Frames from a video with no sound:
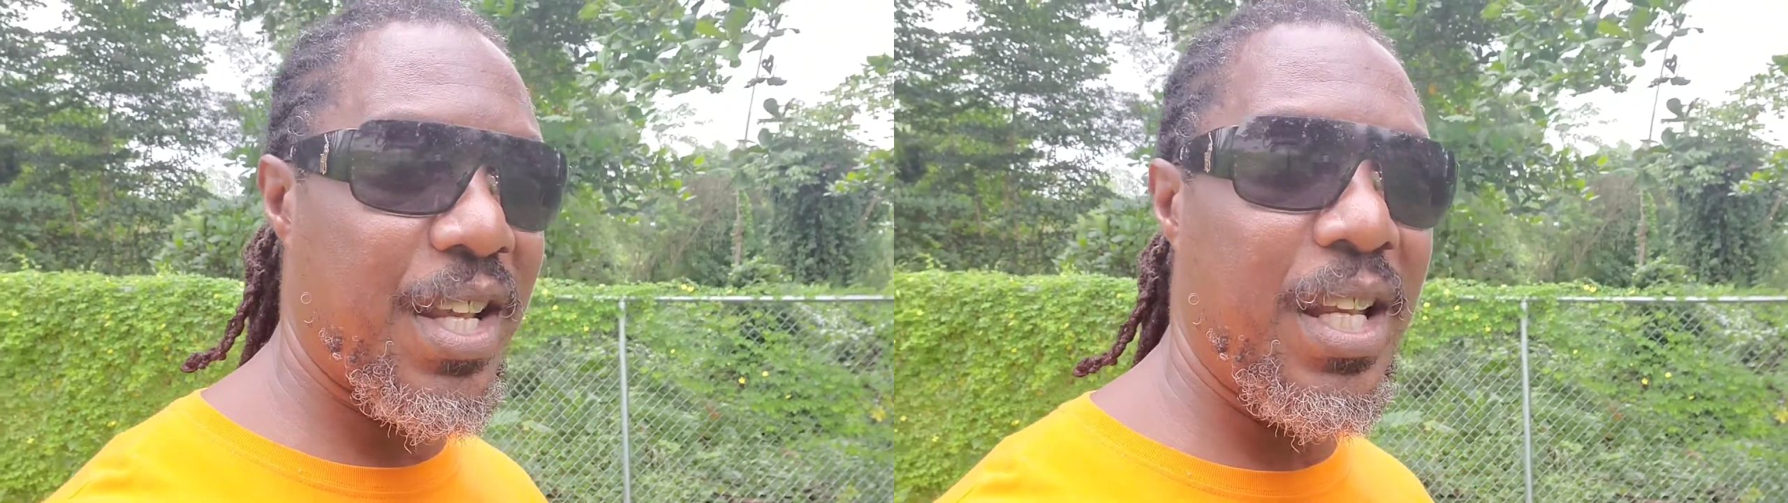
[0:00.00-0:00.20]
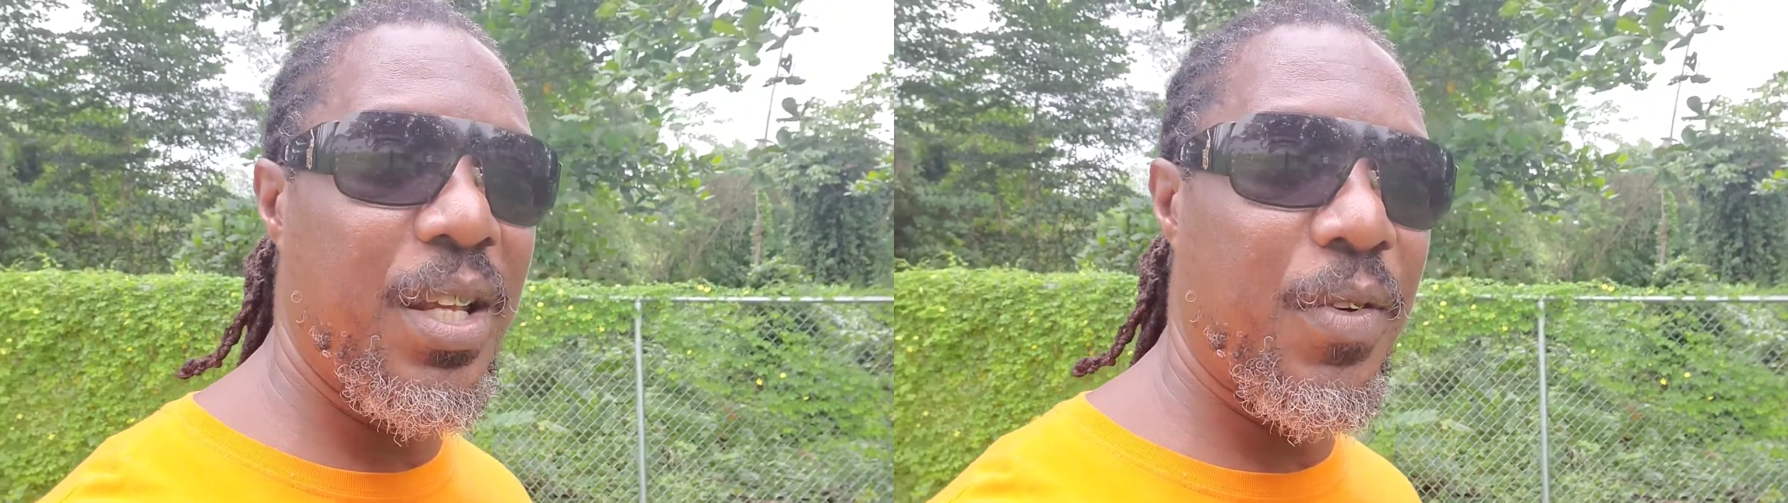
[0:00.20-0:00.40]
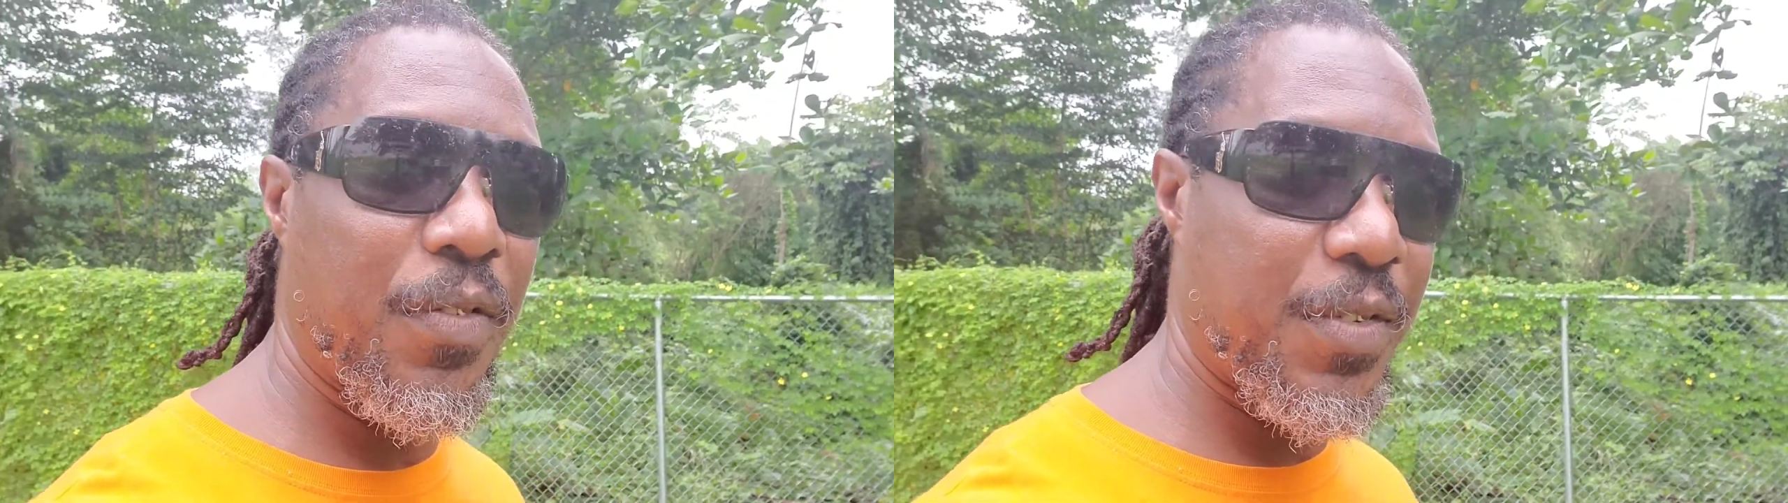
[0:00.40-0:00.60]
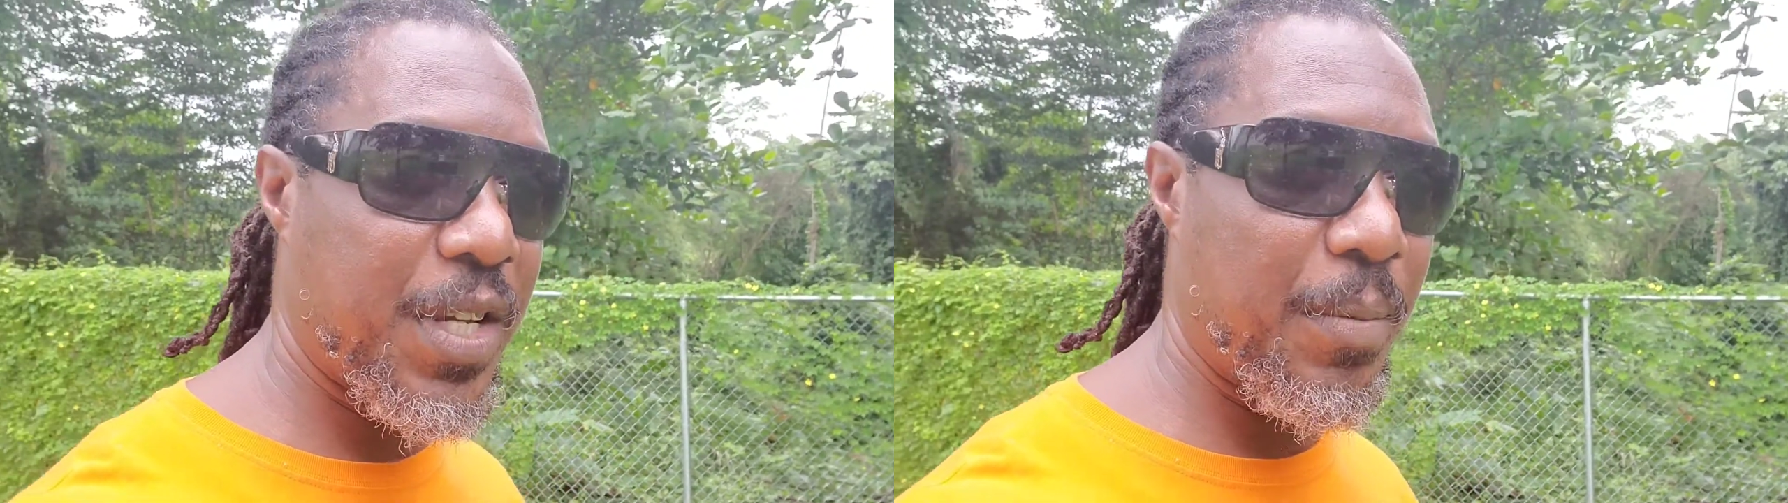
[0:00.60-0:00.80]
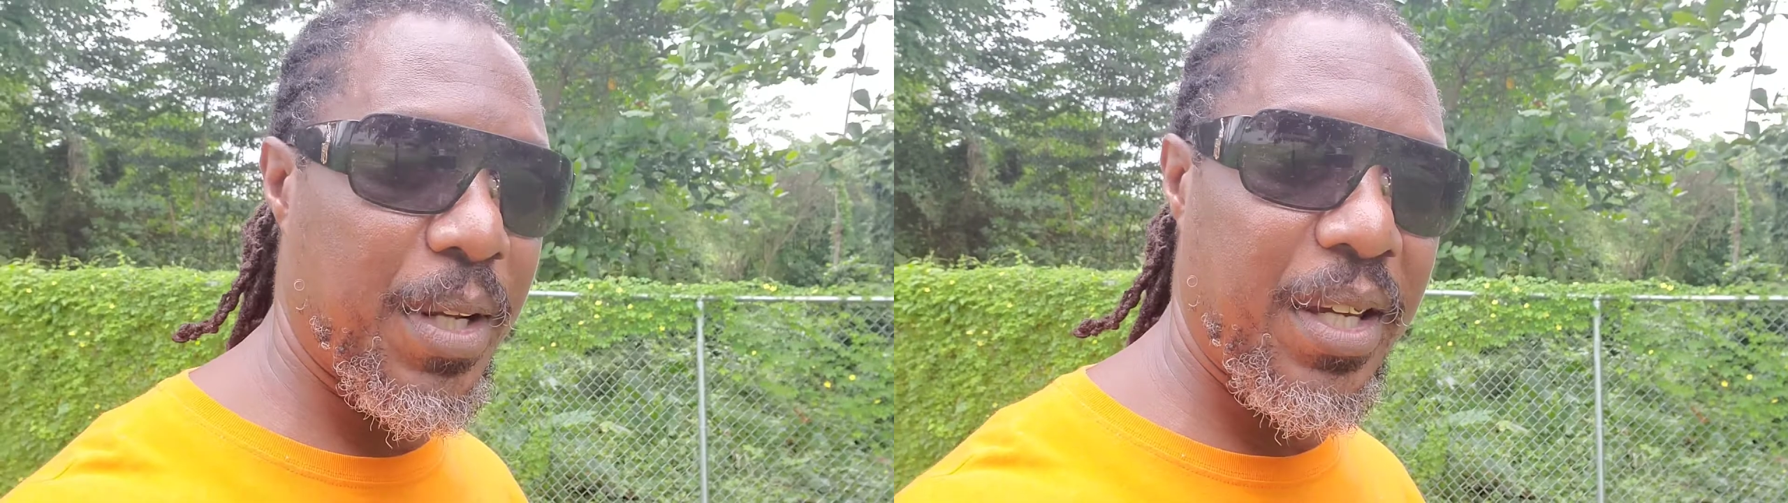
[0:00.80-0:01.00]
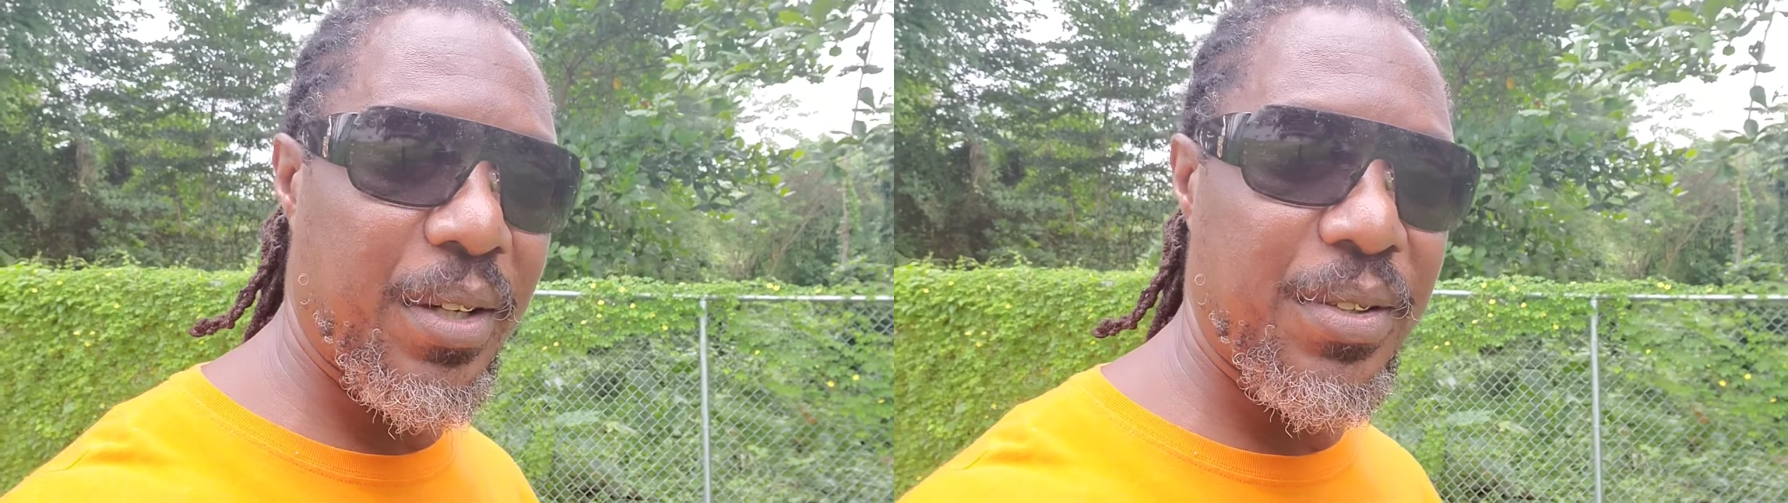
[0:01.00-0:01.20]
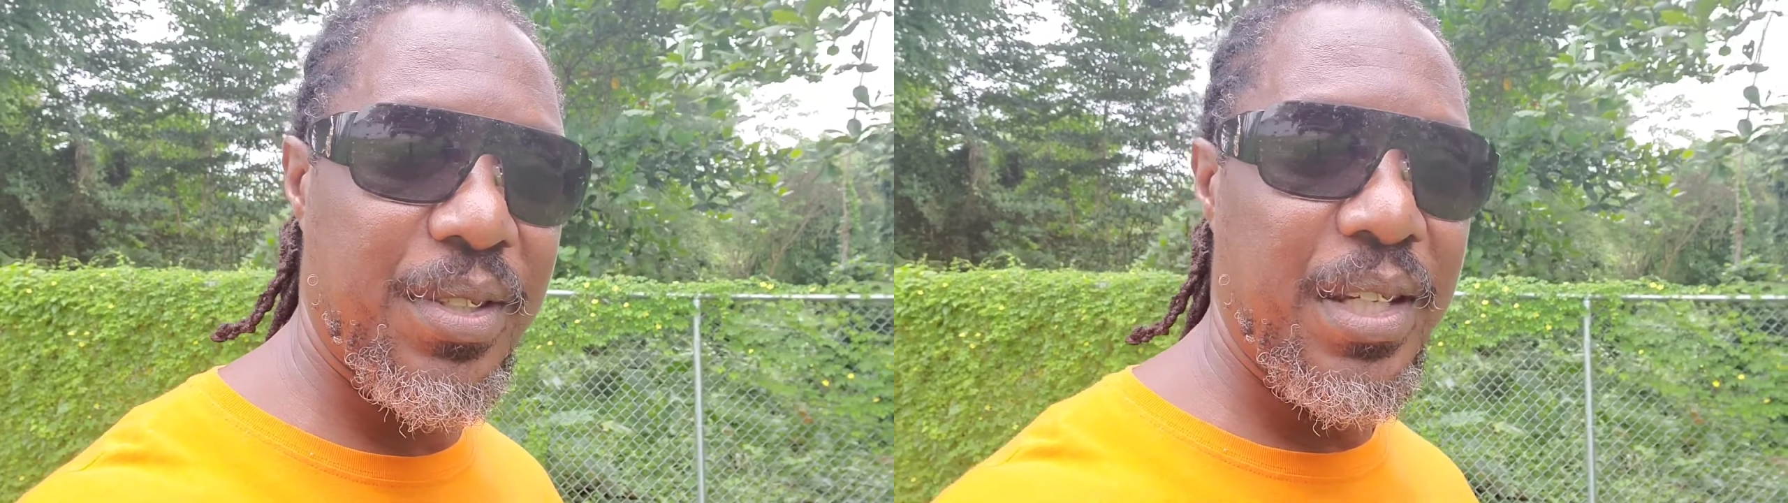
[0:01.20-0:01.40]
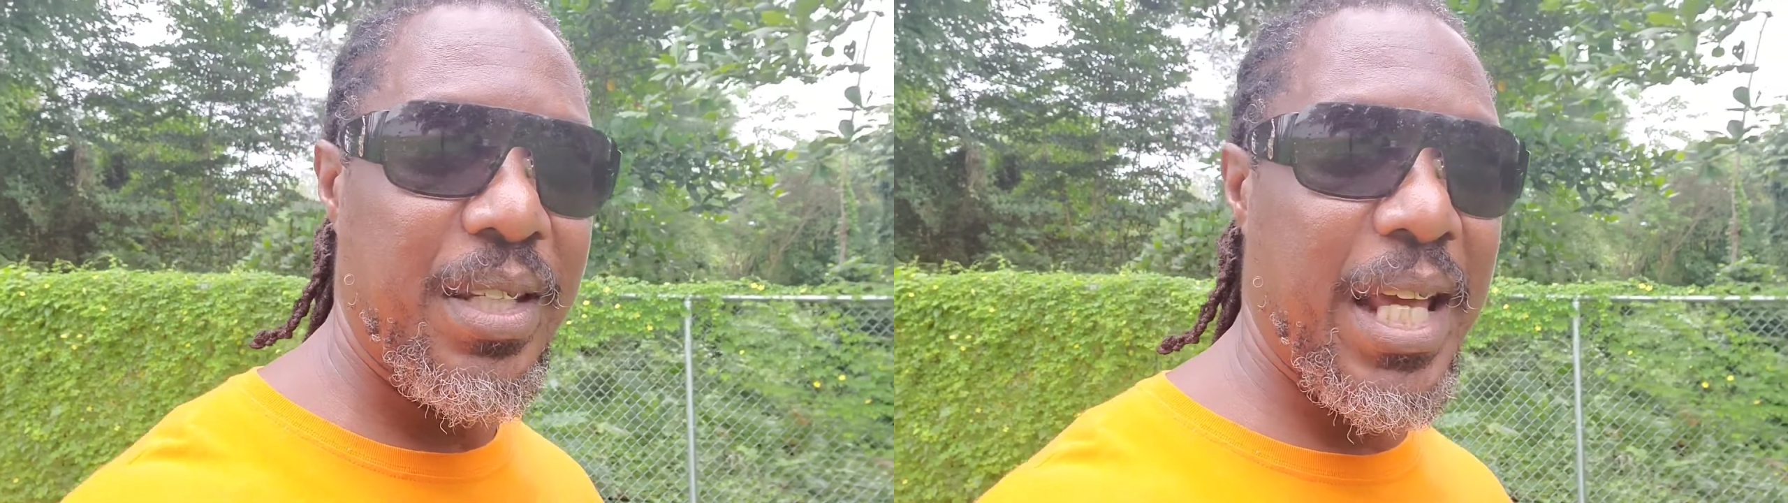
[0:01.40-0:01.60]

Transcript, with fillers: They live off of somebody else.